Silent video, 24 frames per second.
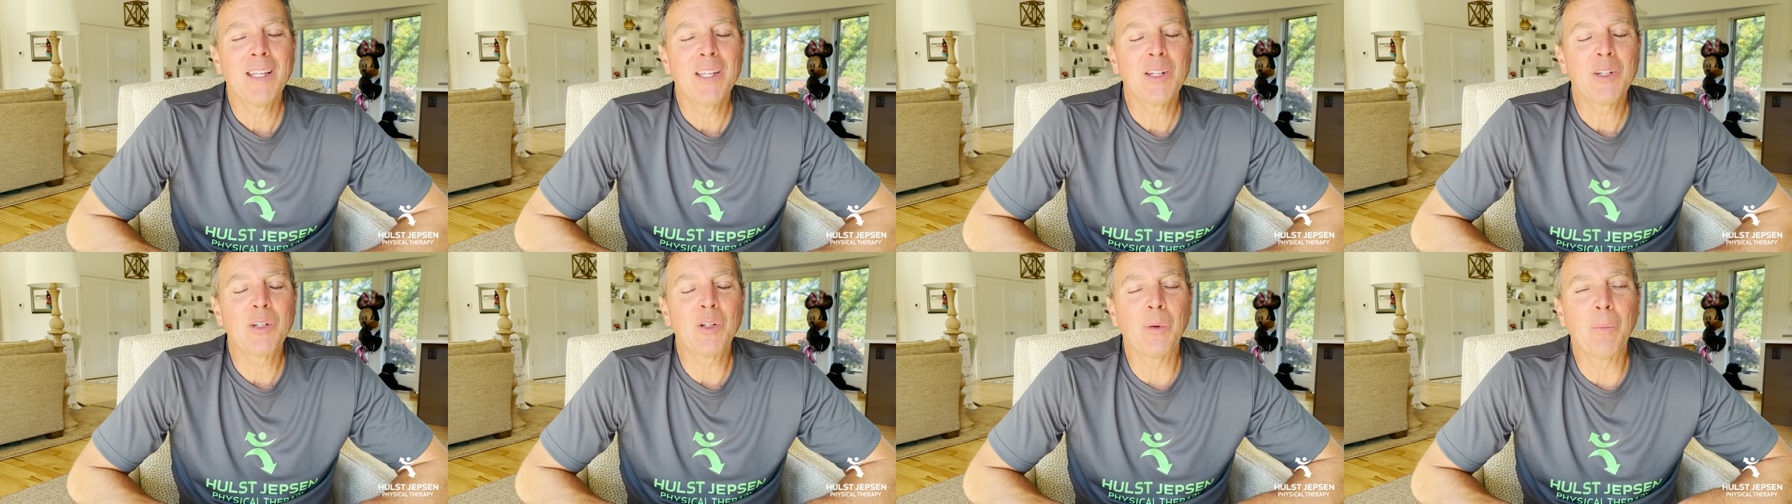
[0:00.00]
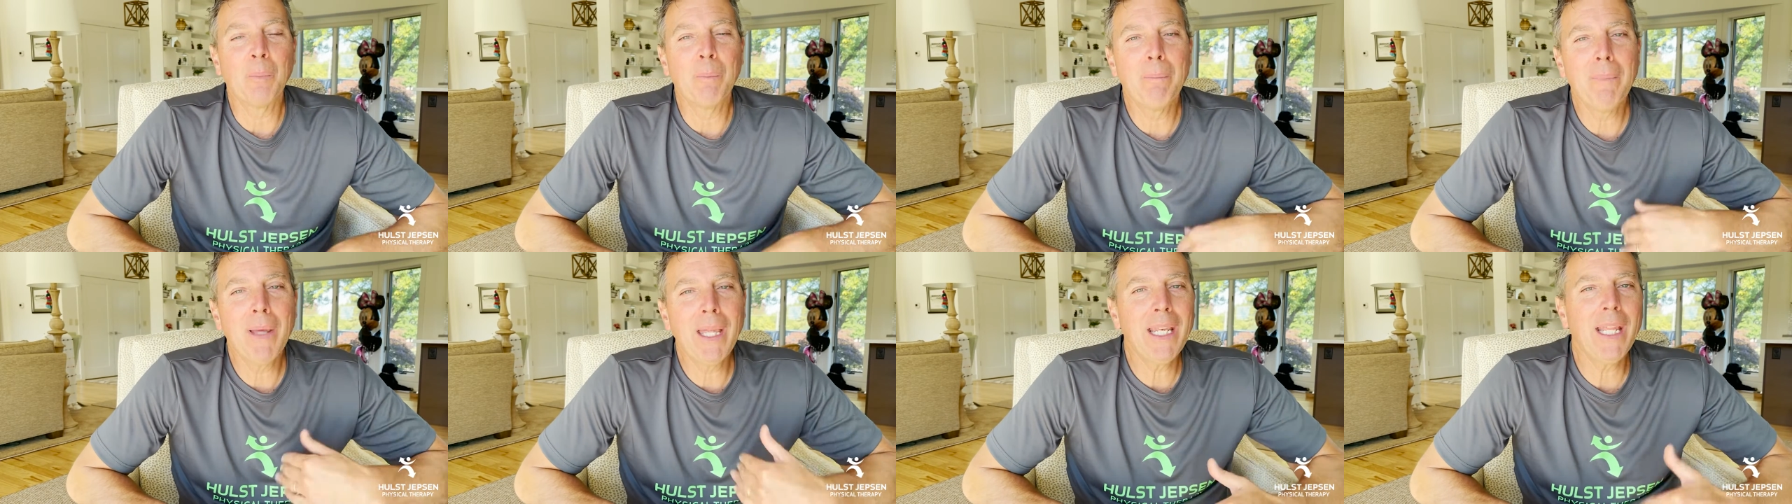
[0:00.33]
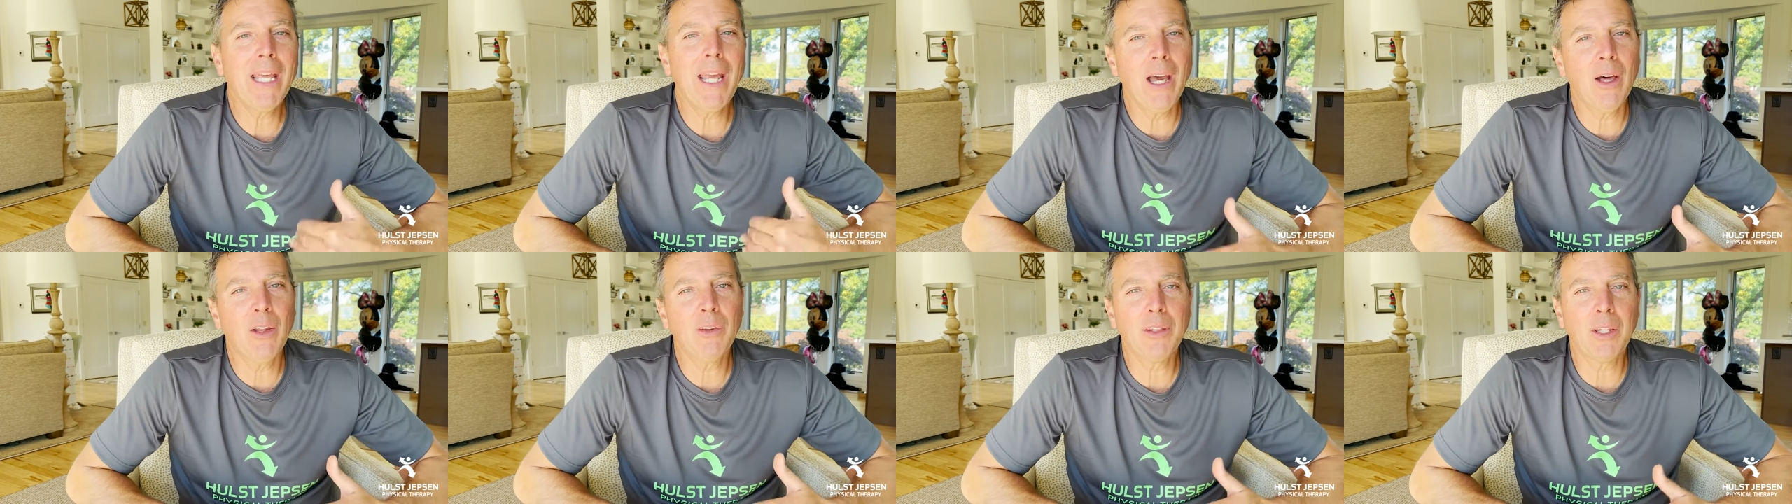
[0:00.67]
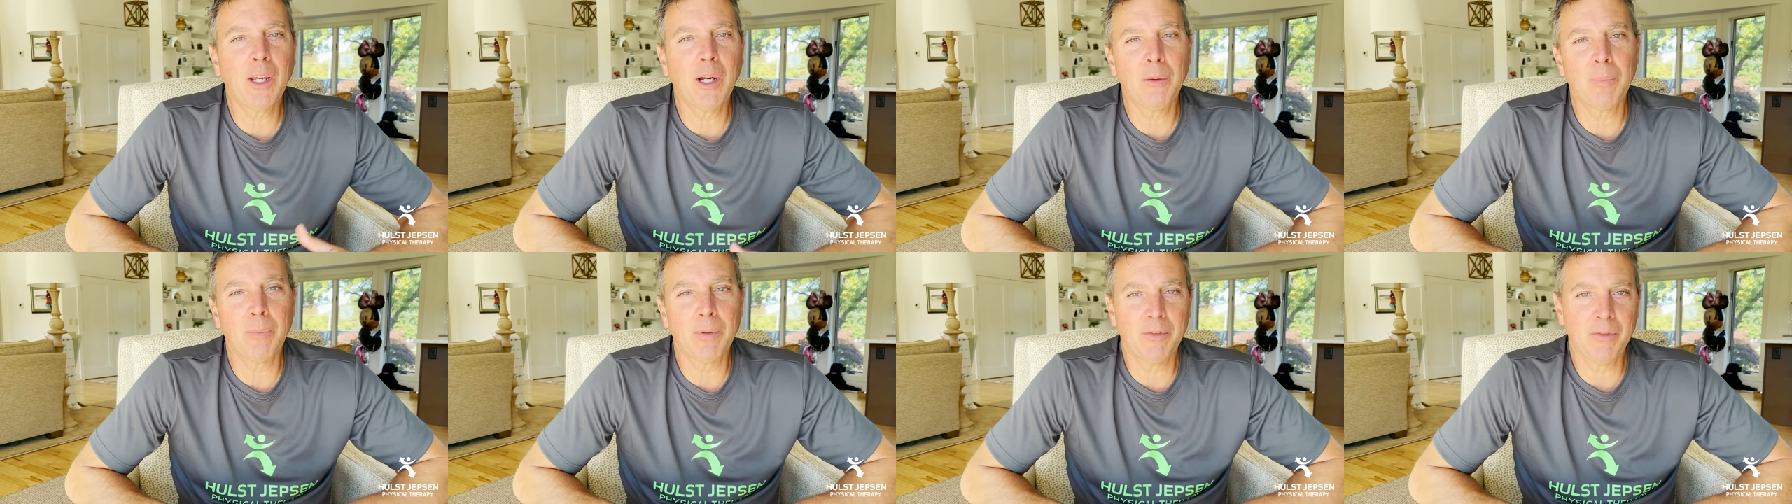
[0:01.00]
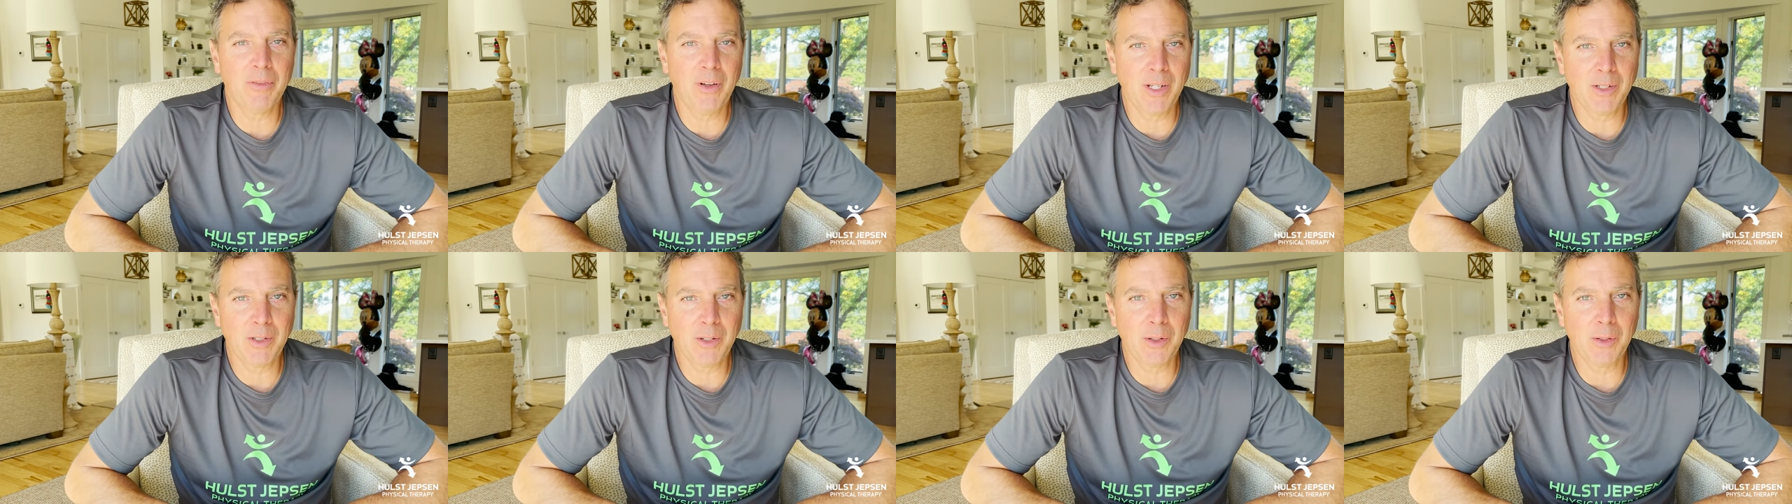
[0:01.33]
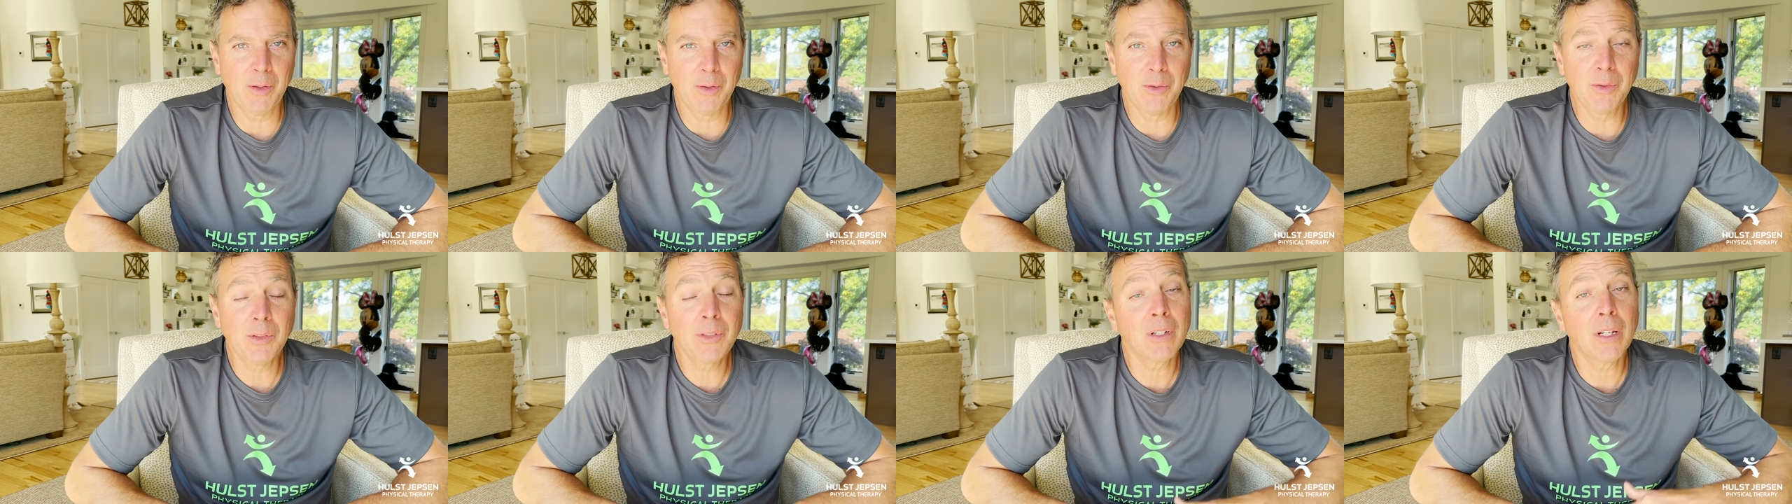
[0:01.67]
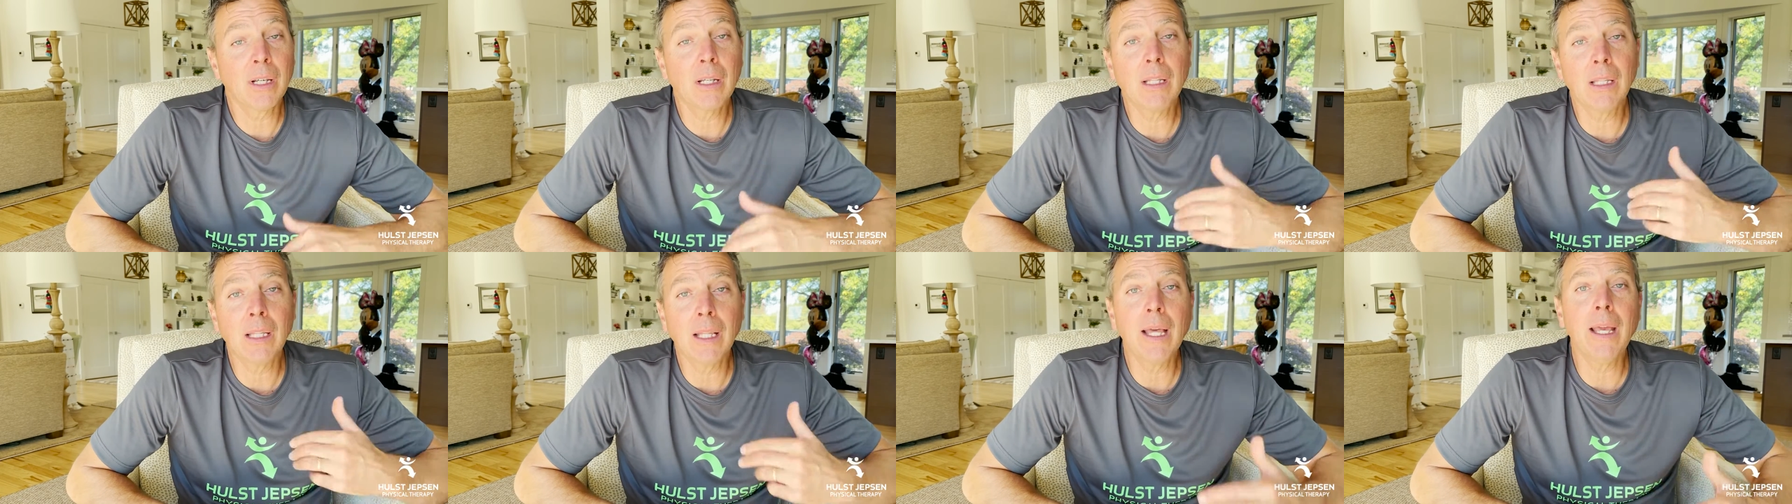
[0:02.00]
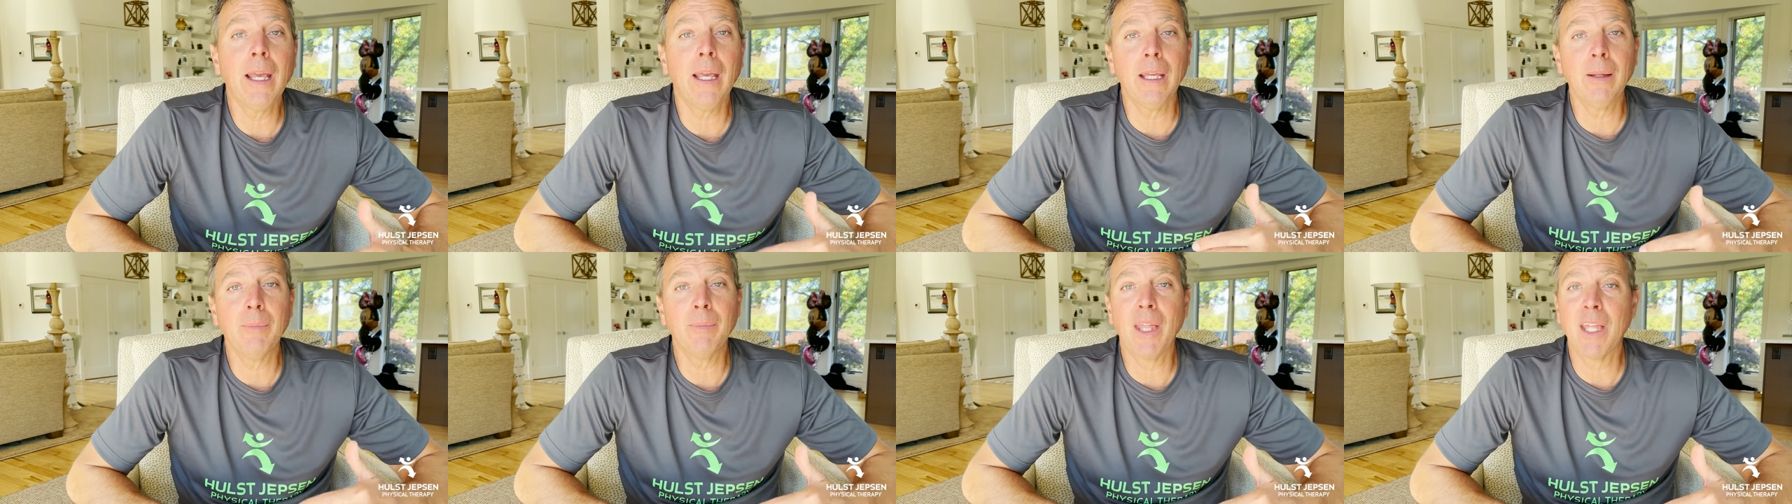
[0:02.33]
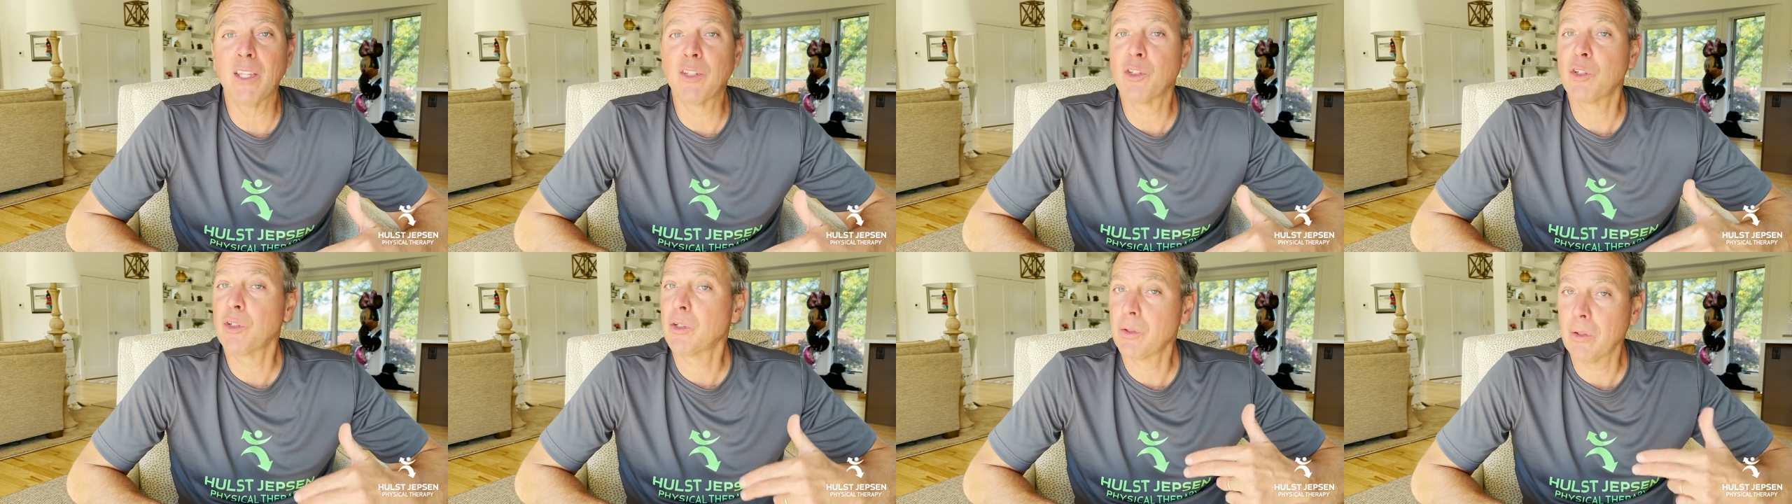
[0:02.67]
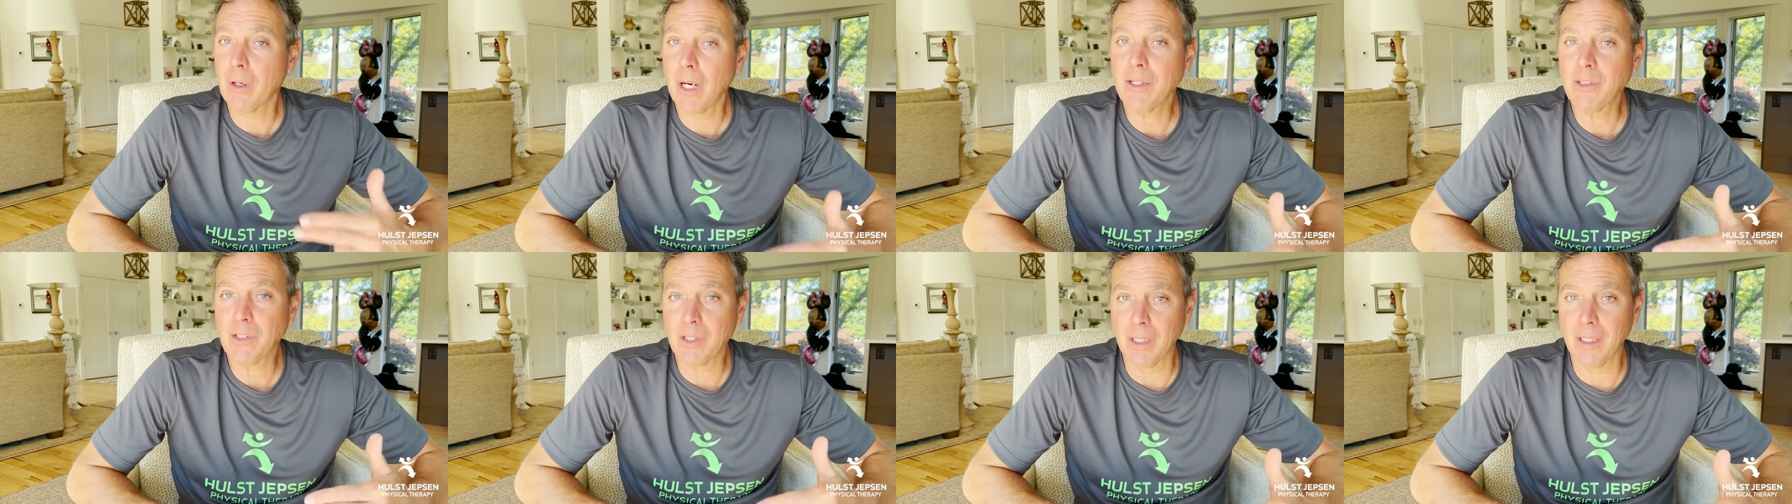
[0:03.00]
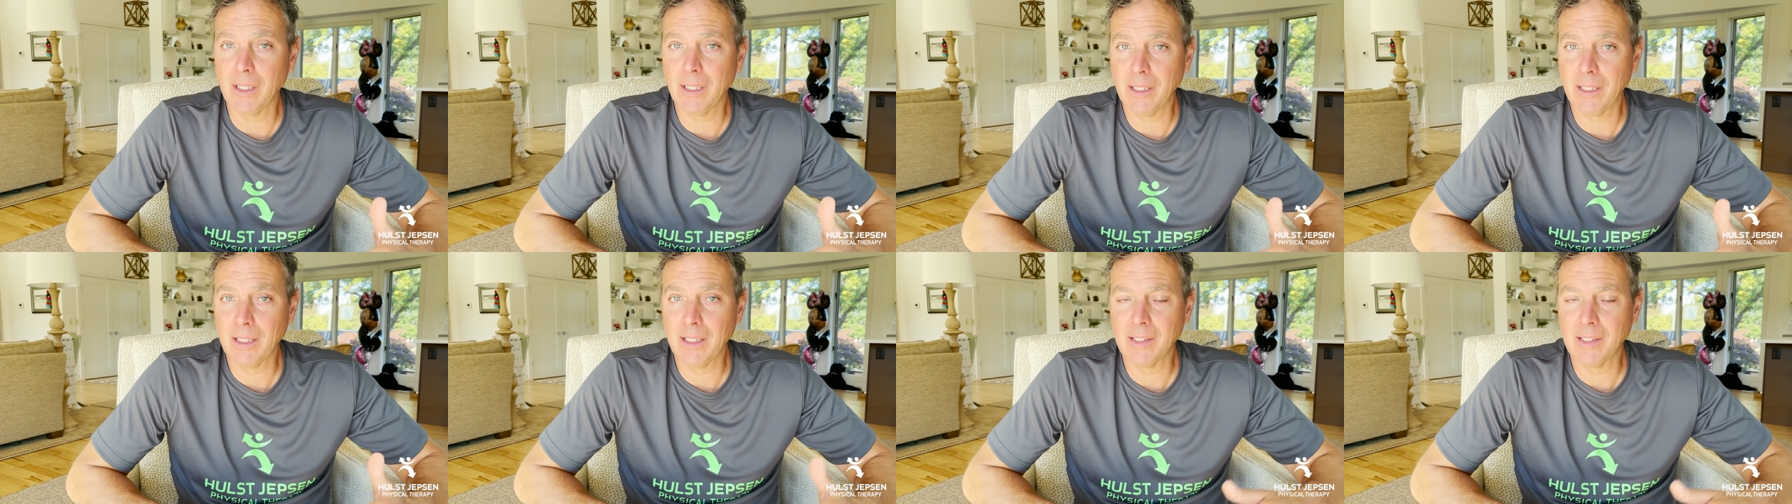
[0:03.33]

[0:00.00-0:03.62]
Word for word: So many healthcare professionals claim that stretching